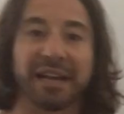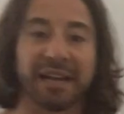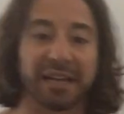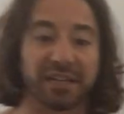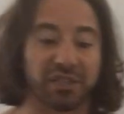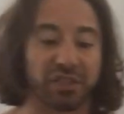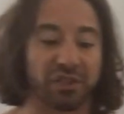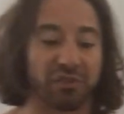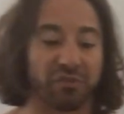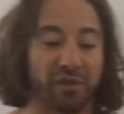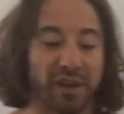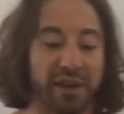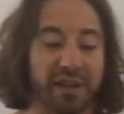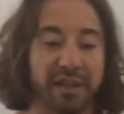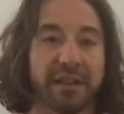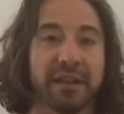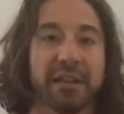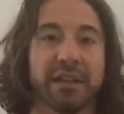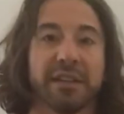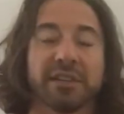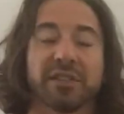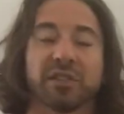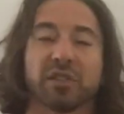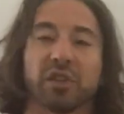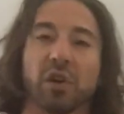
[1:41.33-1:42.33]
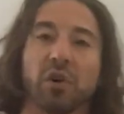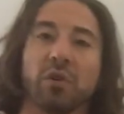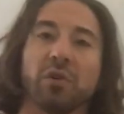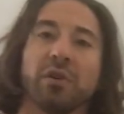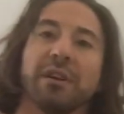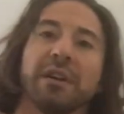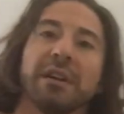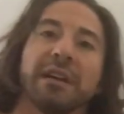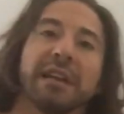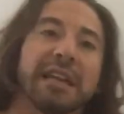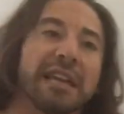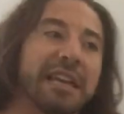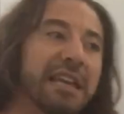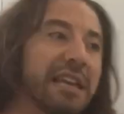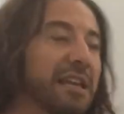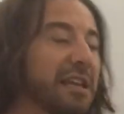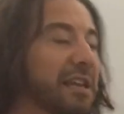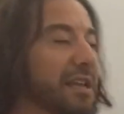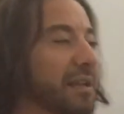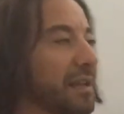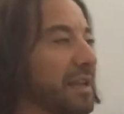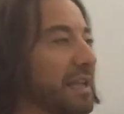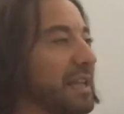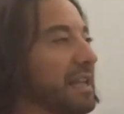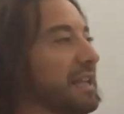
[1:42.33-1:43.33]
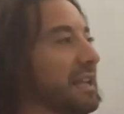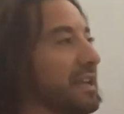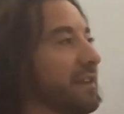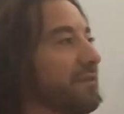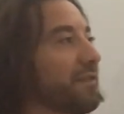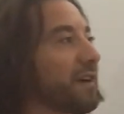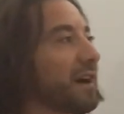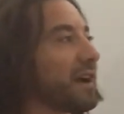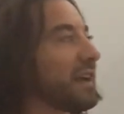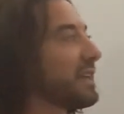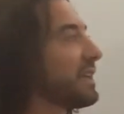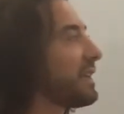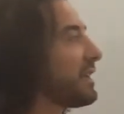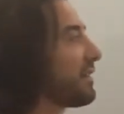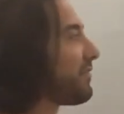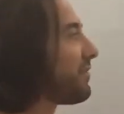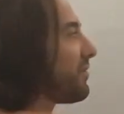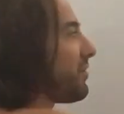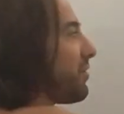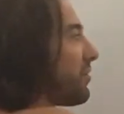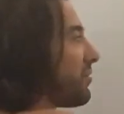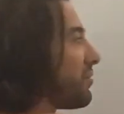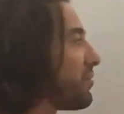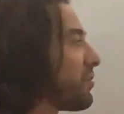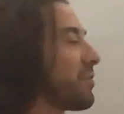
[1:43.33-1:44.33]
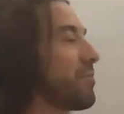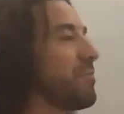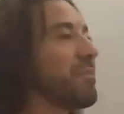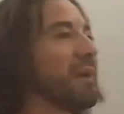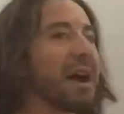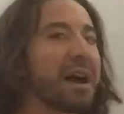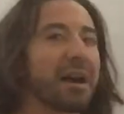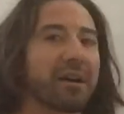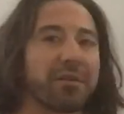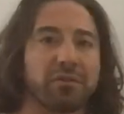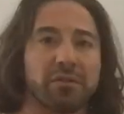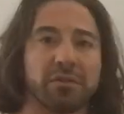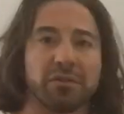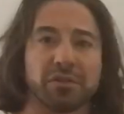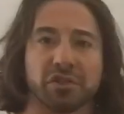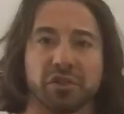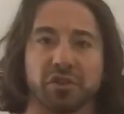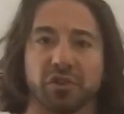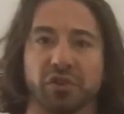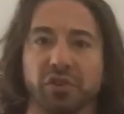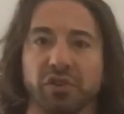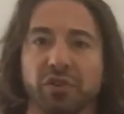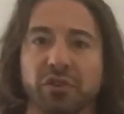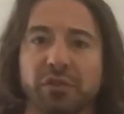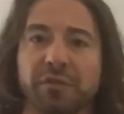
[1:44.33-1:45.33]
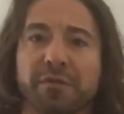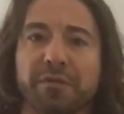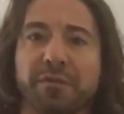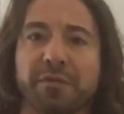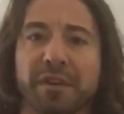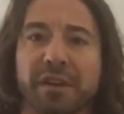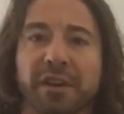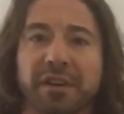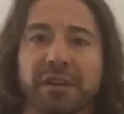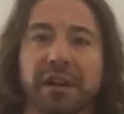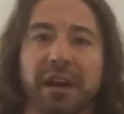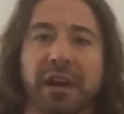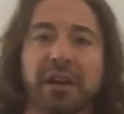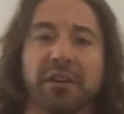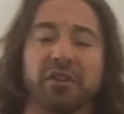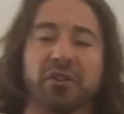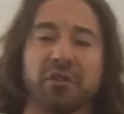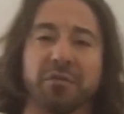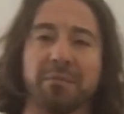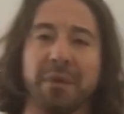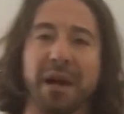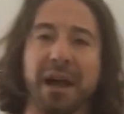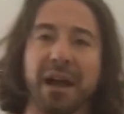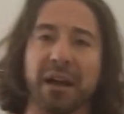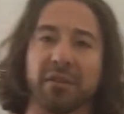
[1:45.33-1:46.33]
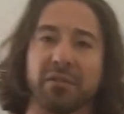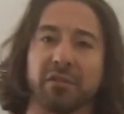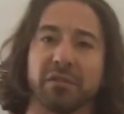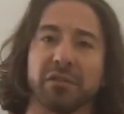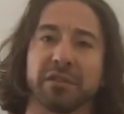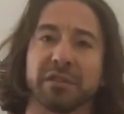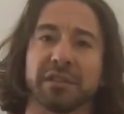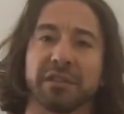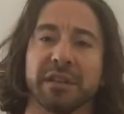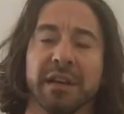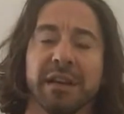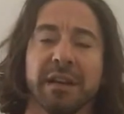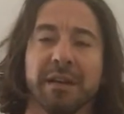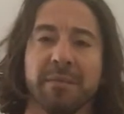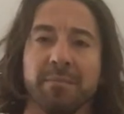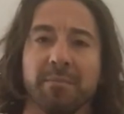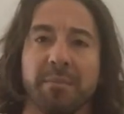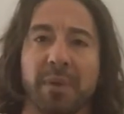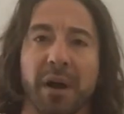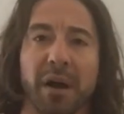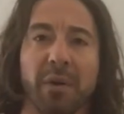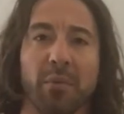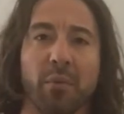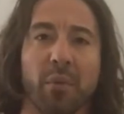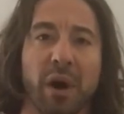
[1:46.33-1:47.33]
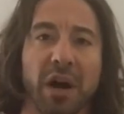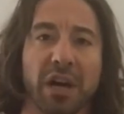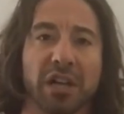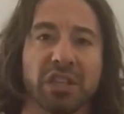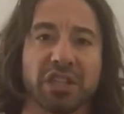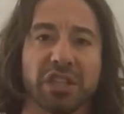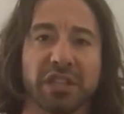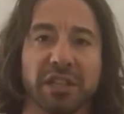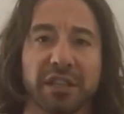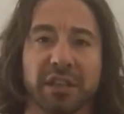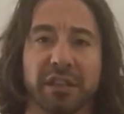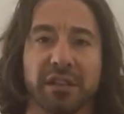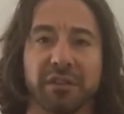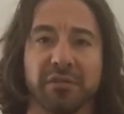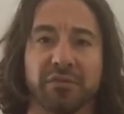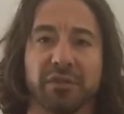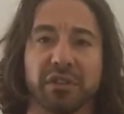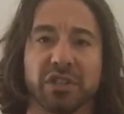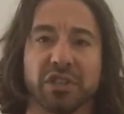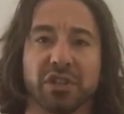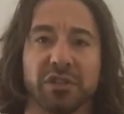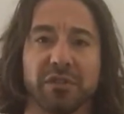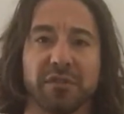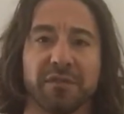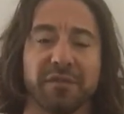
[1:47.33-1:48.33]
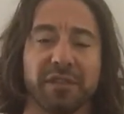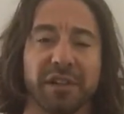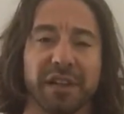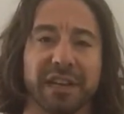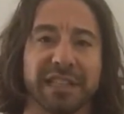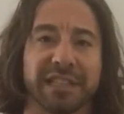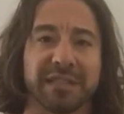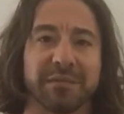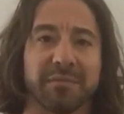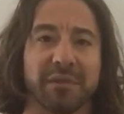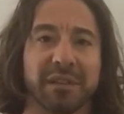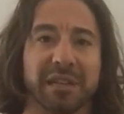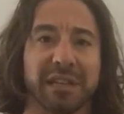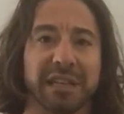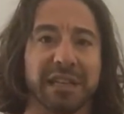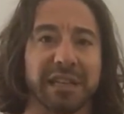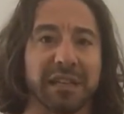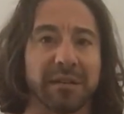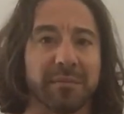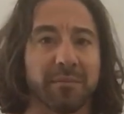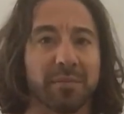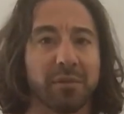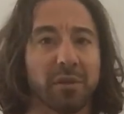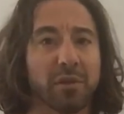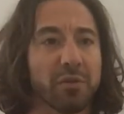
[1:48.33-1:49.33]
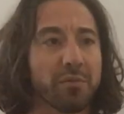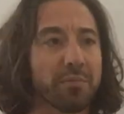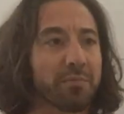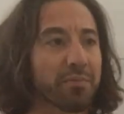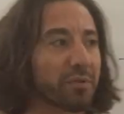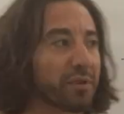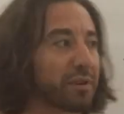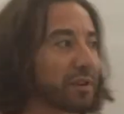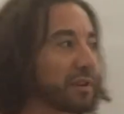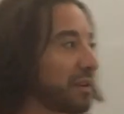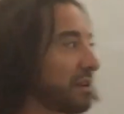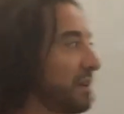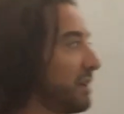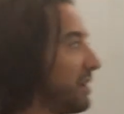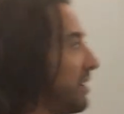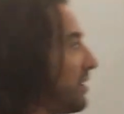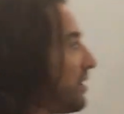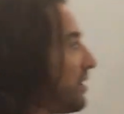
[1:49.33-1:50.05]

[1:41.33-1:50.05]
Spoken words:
at you, right? So, if I give you your macros, or you've figured out your macros by watching the original Flexible Eating Blueprint,